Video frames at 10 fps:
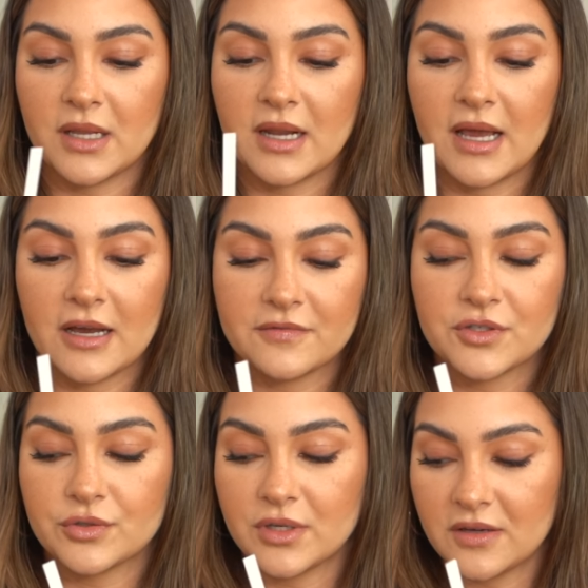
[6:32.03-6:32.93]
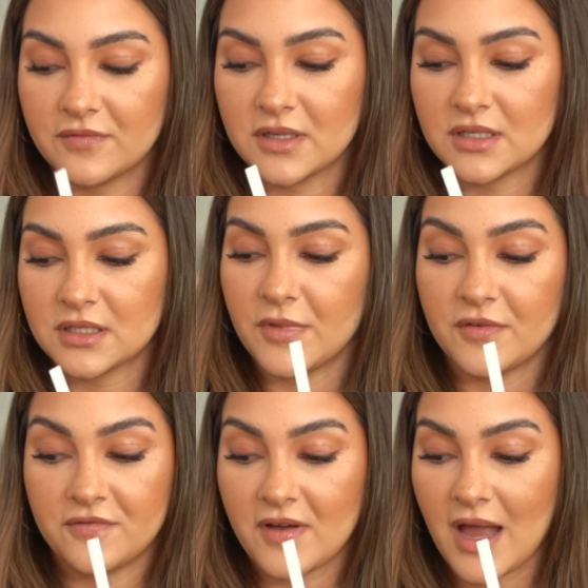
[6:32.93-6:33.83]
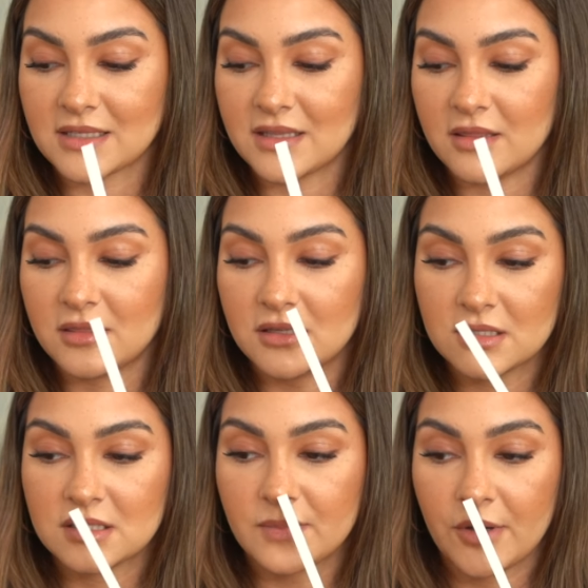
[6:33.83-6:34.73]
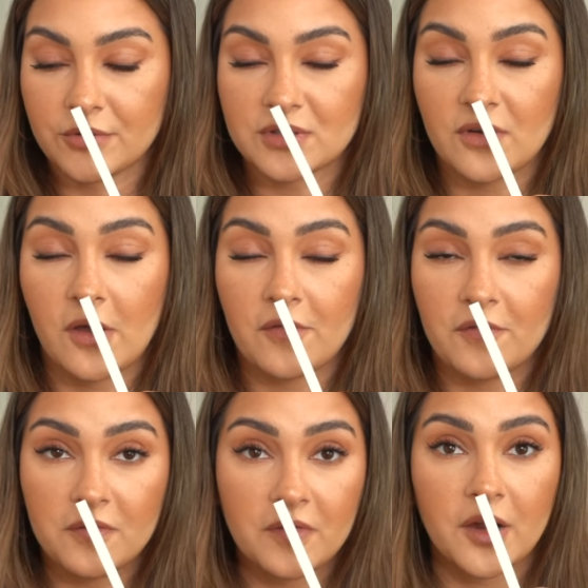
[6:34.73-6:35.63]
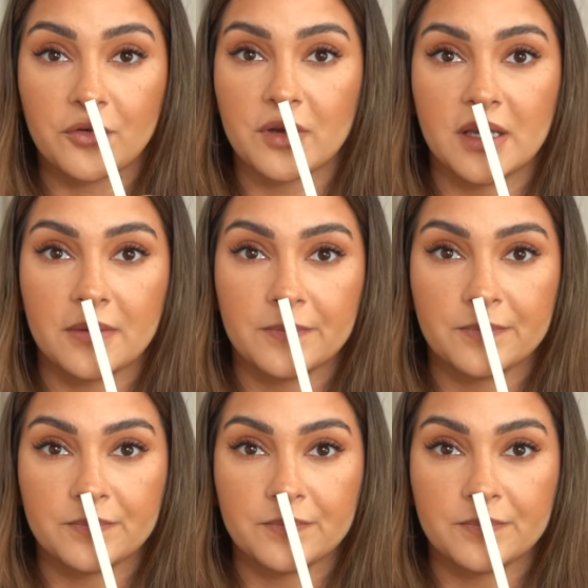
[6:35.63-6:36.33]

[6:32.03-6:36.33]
and I have to give it the fact that this smells very